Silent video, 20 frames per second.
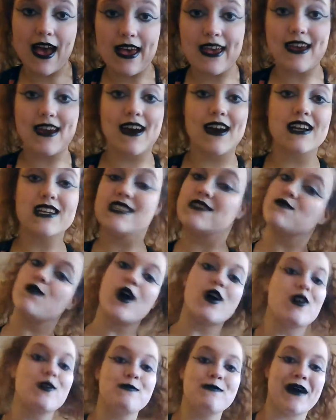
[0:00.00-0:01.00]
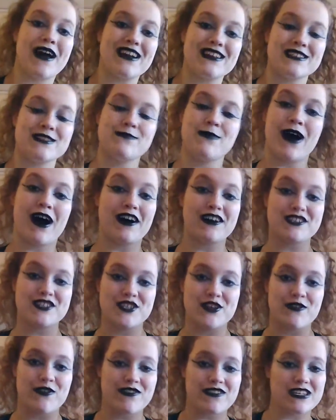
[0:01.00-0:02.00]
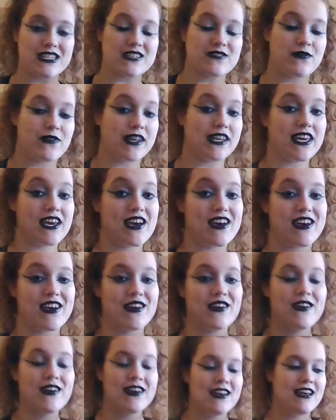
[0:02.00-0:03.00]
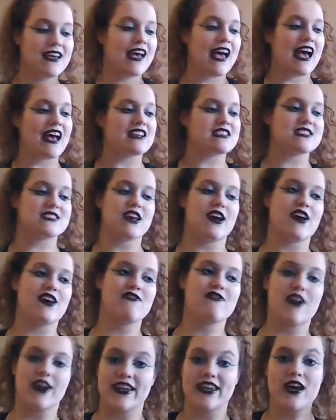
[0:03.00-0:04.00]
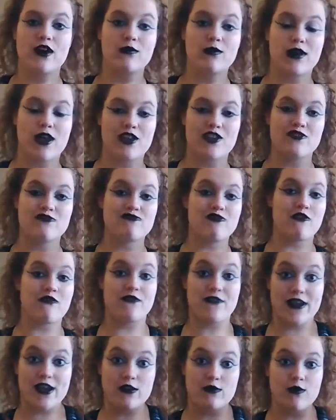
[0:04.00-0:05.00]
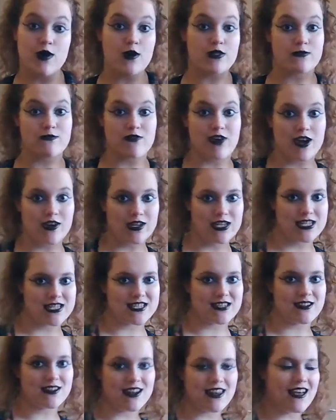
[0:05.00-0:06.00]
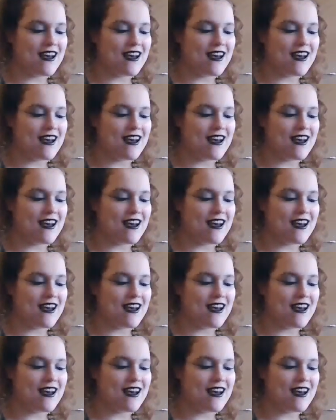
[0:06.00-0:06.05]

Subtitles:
Hey guys, welcome back to part 2 of this video. So right now we're going to reveal what the brownies look